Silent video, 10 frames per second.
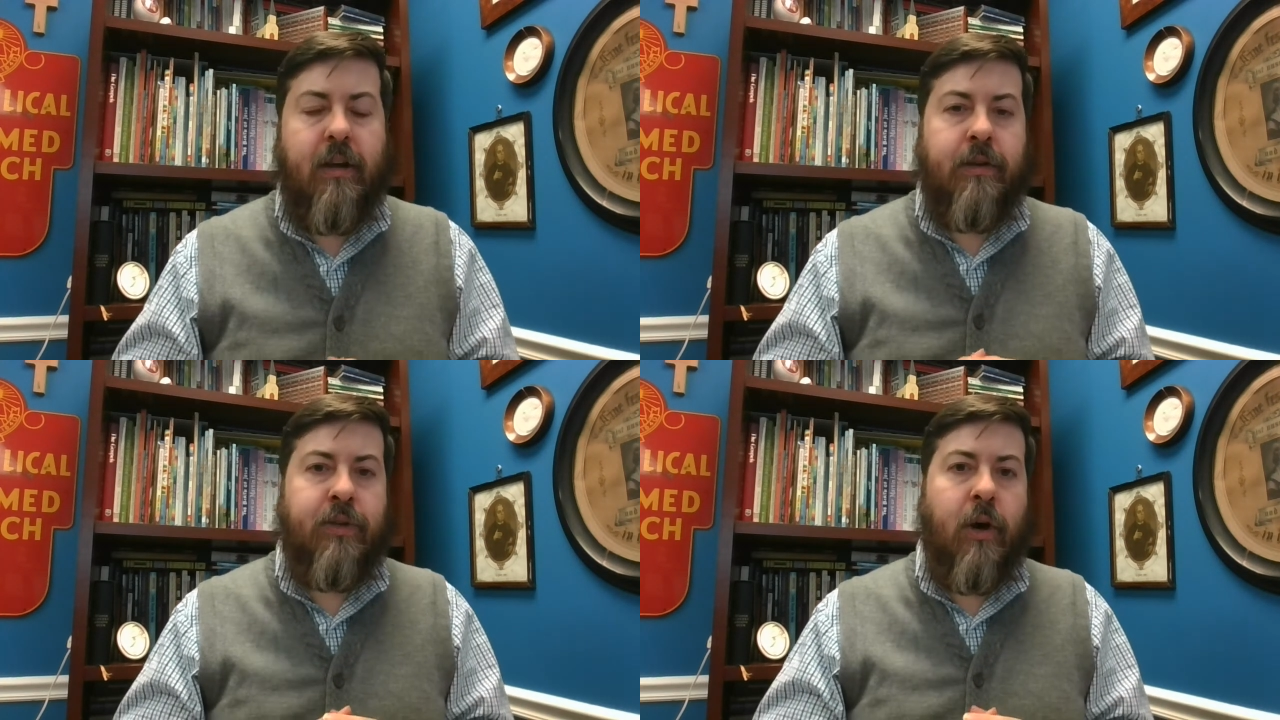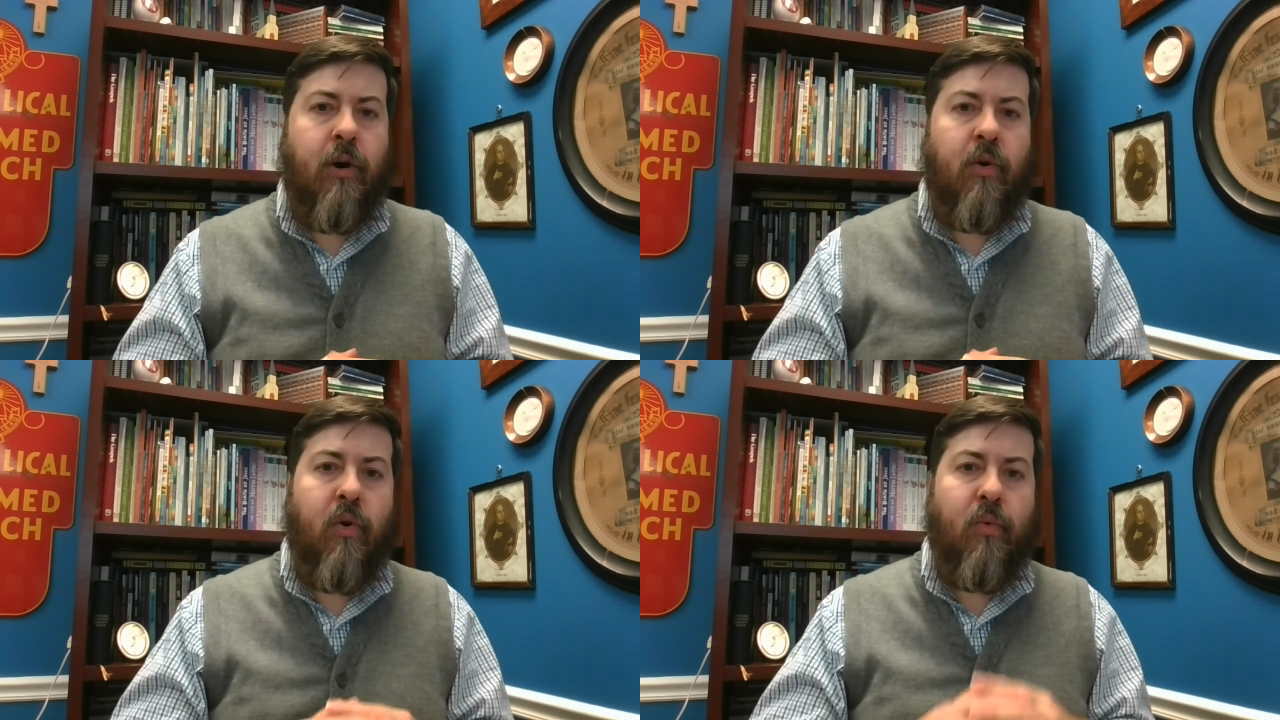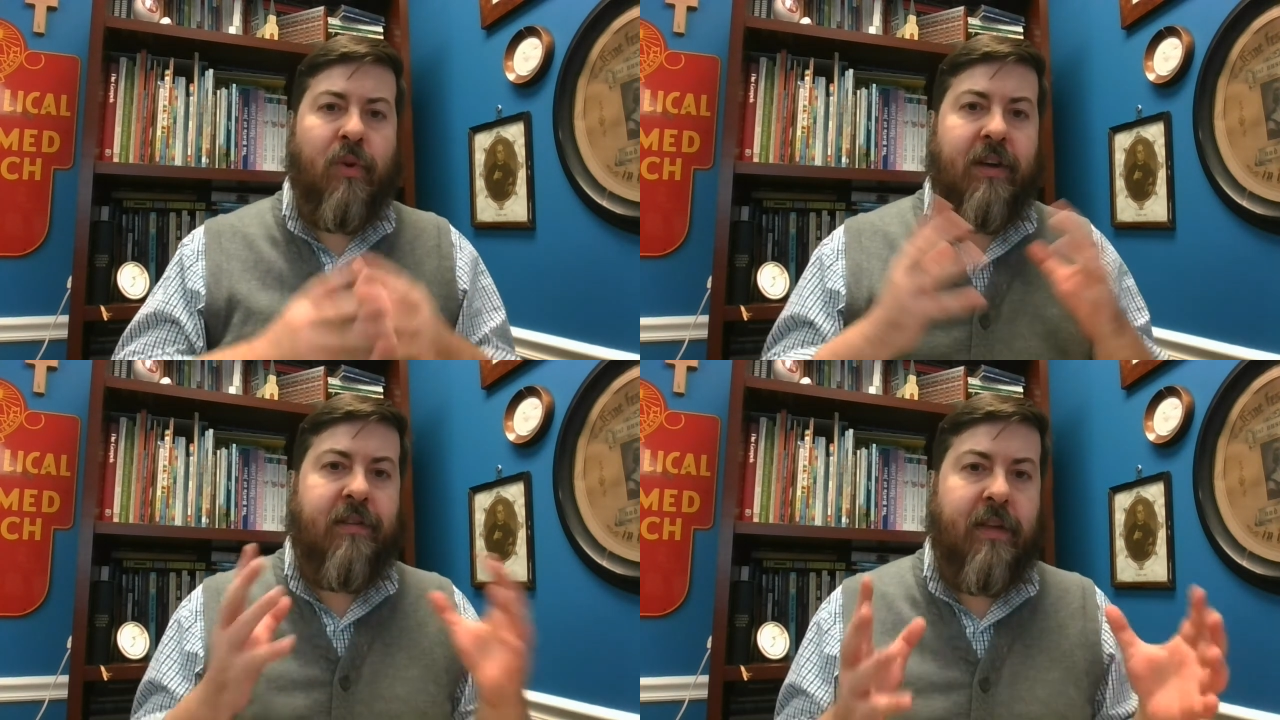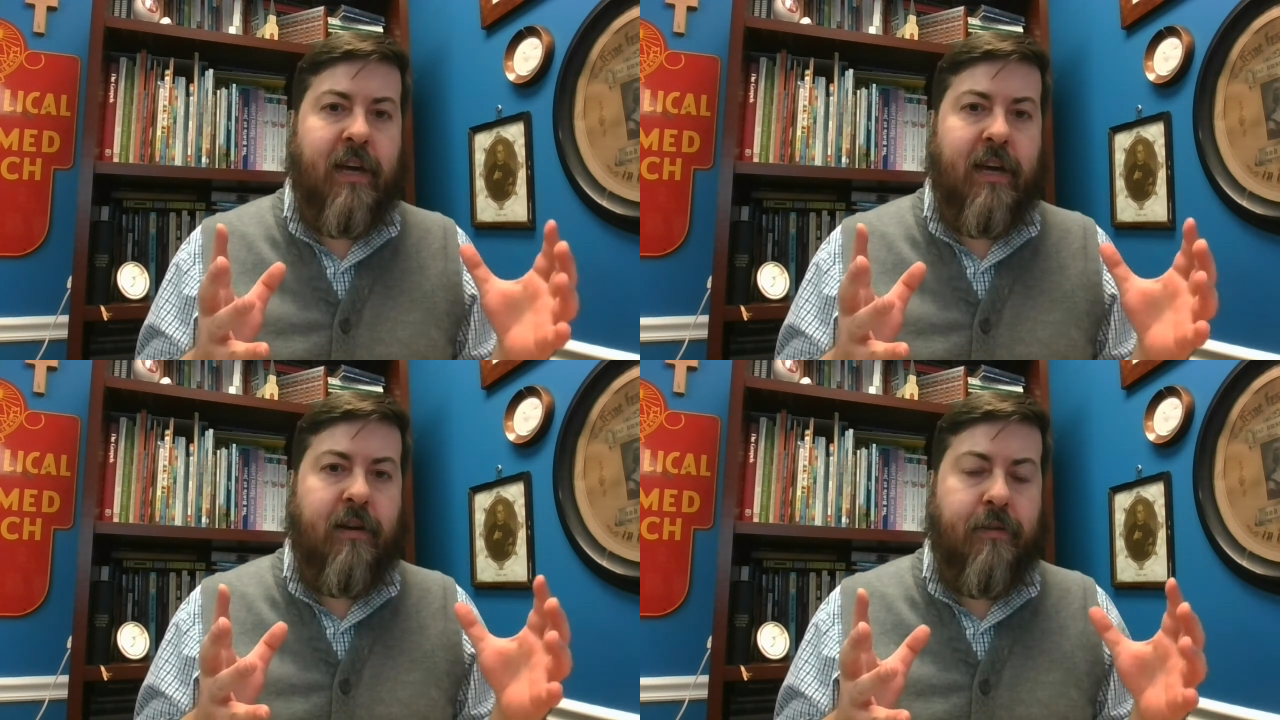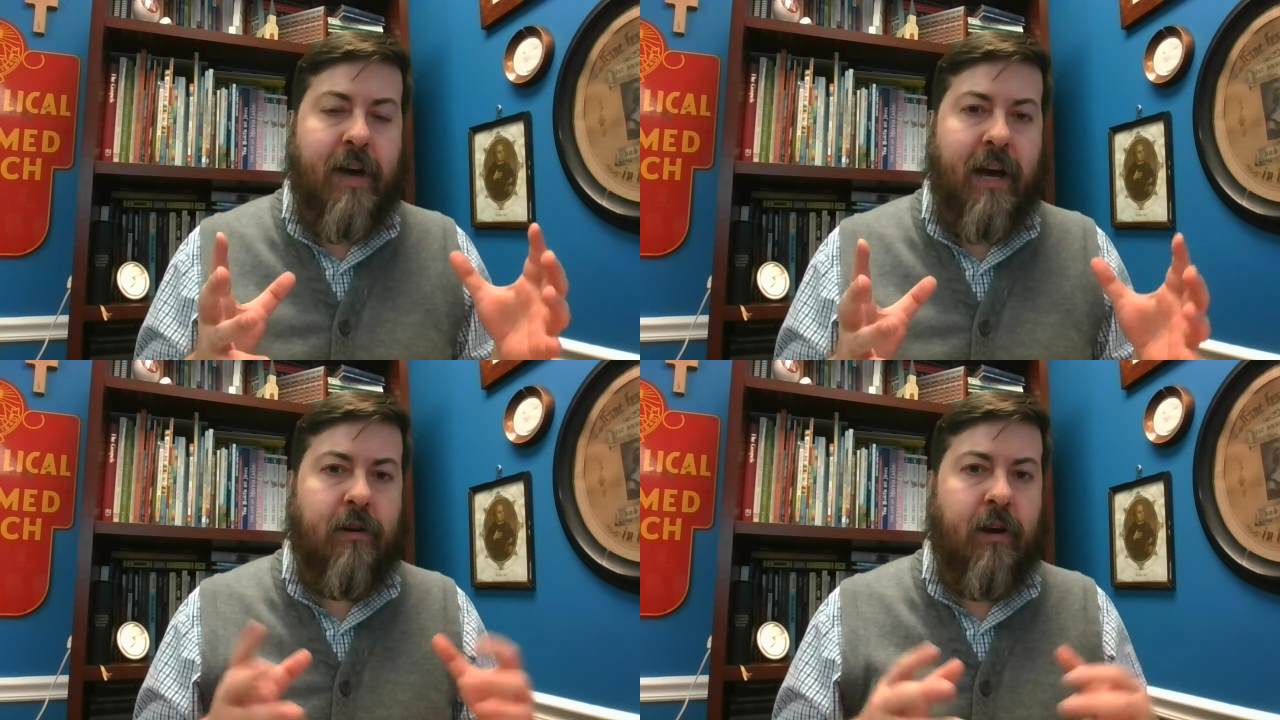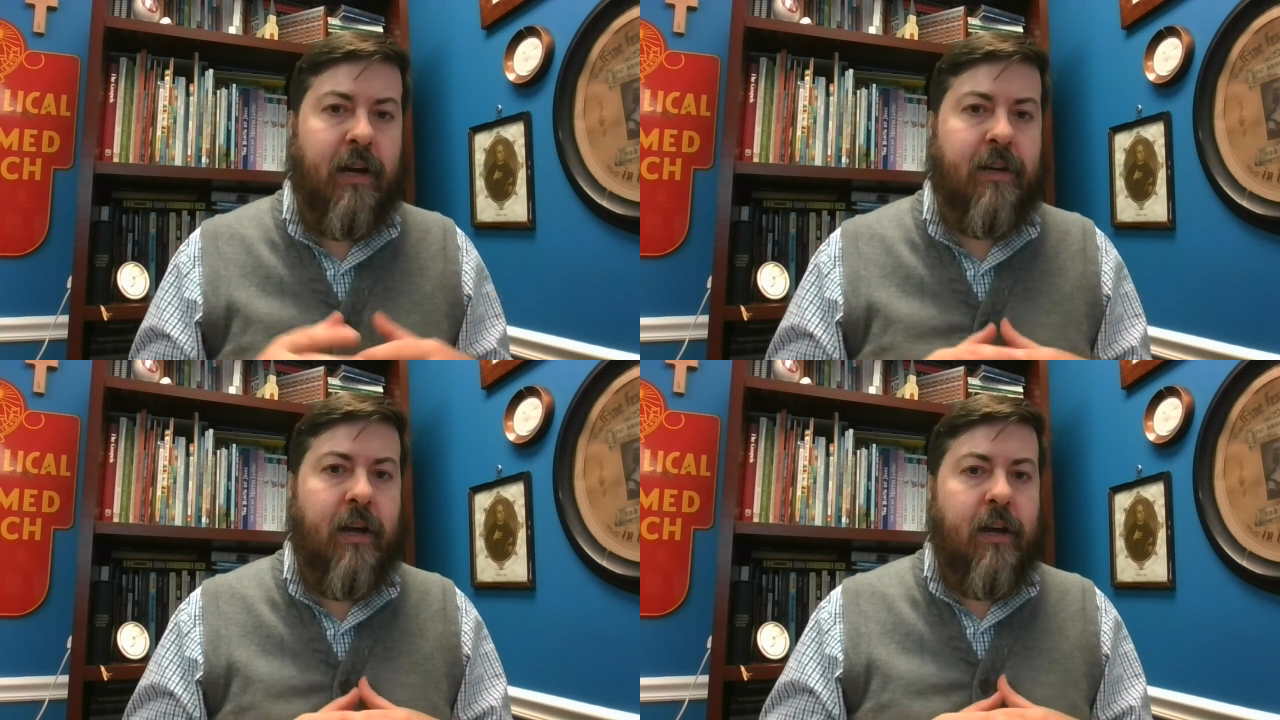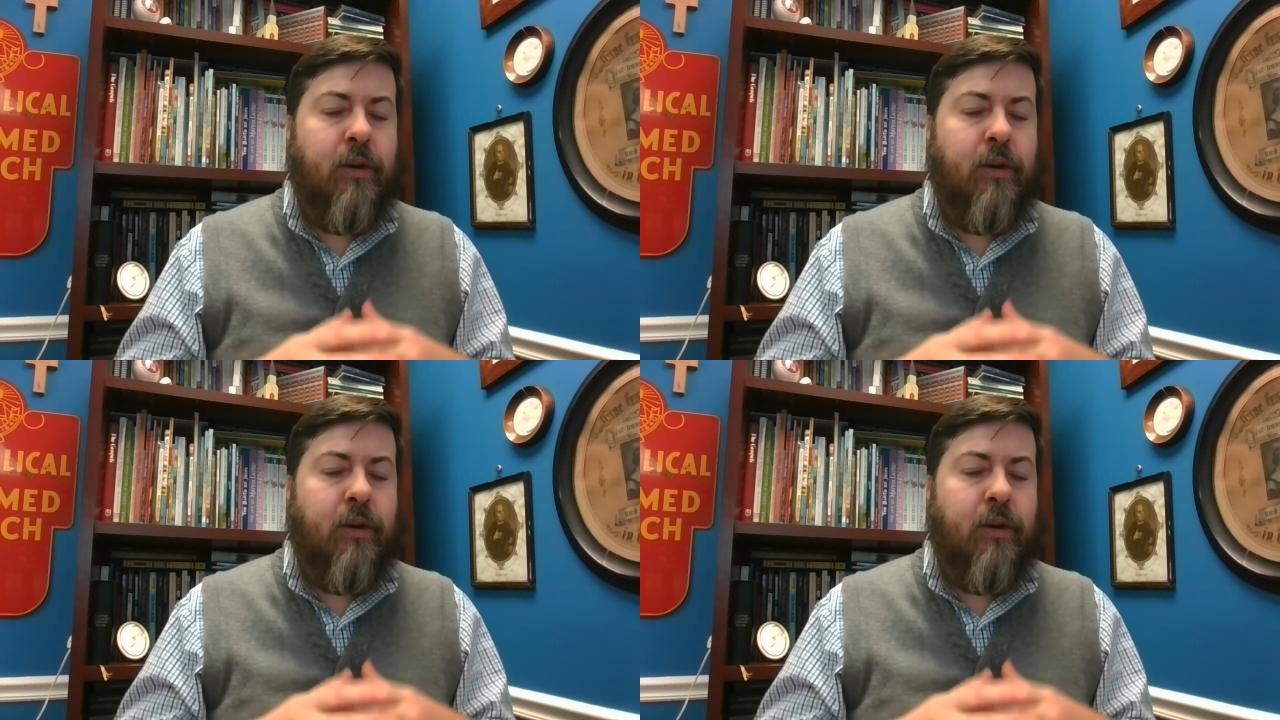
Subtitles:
So we think that on